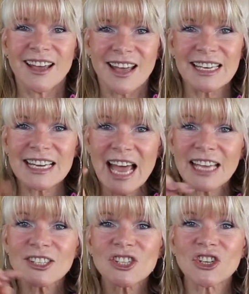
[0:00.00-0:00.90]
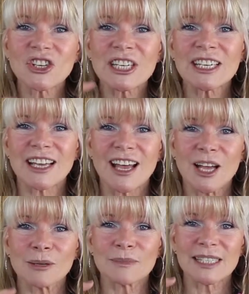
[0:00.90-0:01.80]
a nice good
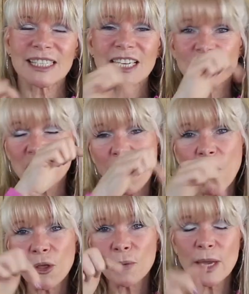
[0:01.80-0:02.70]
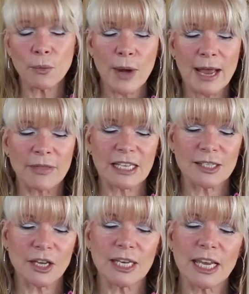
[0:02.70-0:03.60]
stitch all the way around
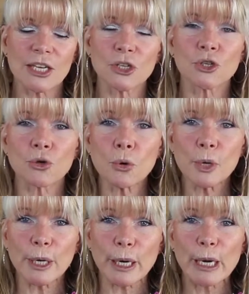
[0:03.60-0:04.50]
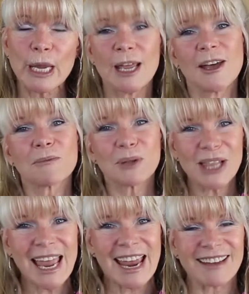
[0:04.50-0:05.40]
that's going to endure
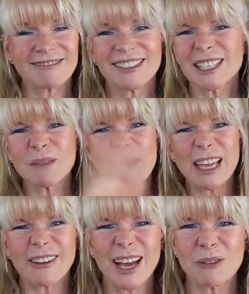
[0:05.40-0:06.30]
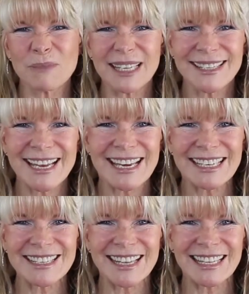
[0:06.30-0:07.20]
play. It doesn't matter how messy it
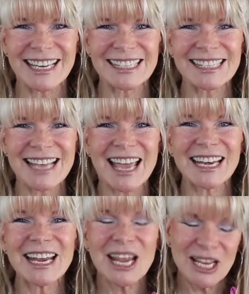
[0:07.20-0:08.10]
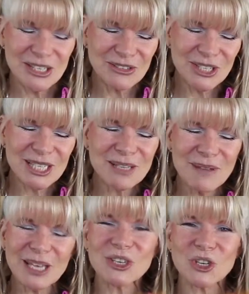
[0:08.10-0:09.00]
is on the inside, so just
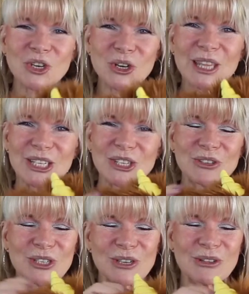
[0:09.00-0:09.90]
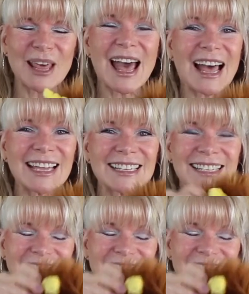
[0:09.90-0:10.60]
make sure that you do that.